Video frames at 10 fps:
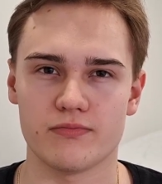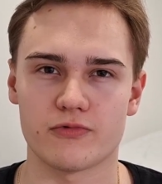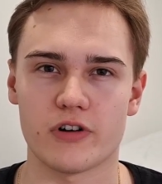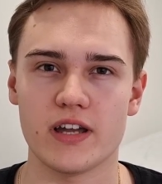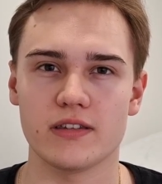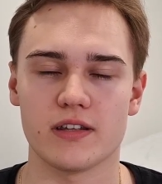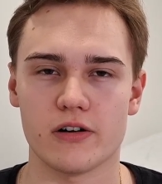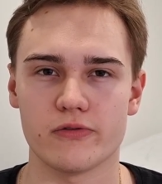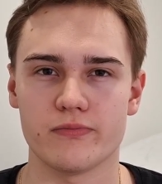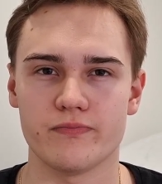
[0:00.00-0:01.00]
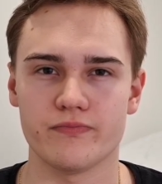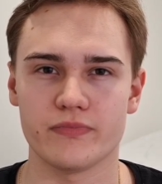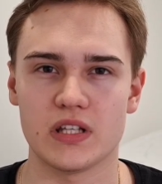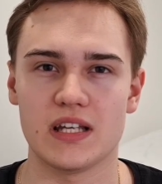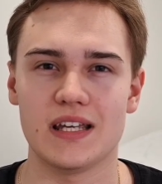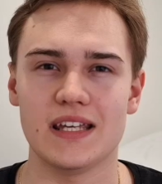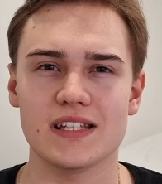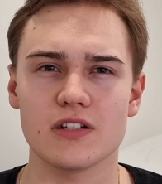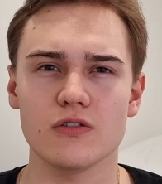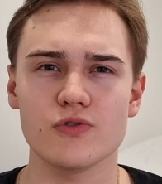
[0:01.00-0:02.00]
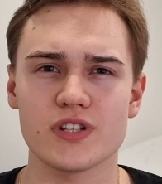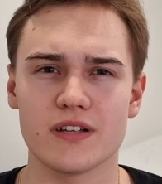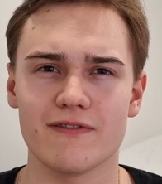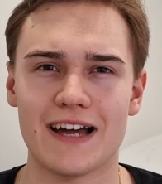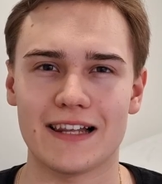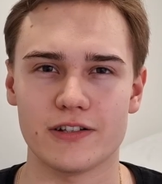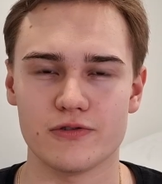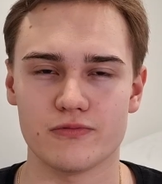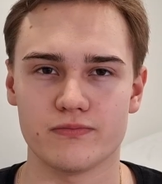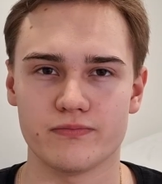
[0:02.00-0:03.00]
right now is losing value.